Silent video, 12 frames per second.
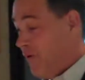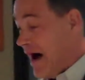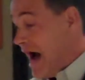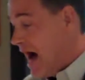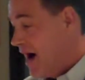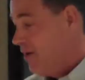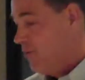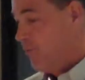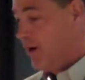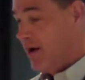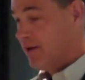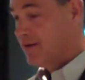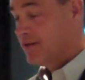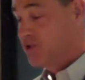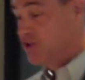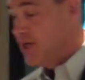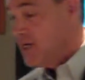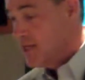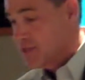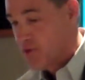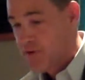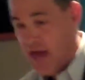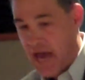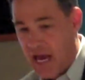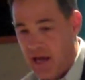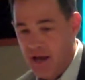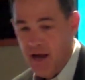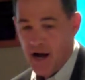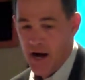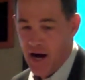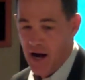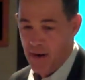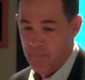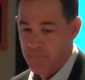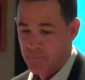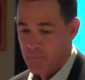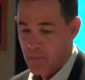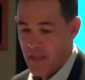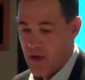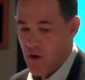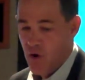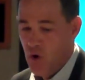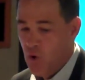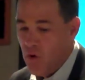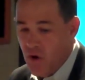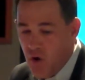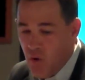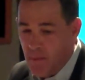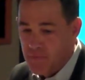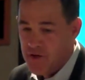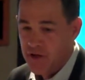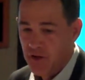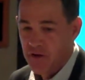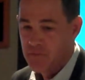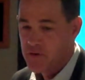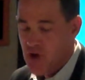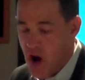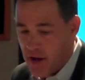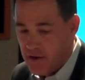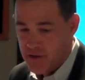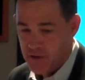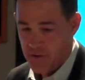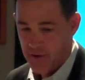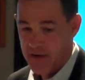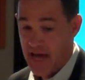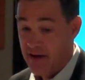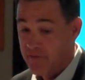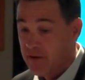Wow. Well, geez, okay. Who in particular have you been talking to there, Kevin?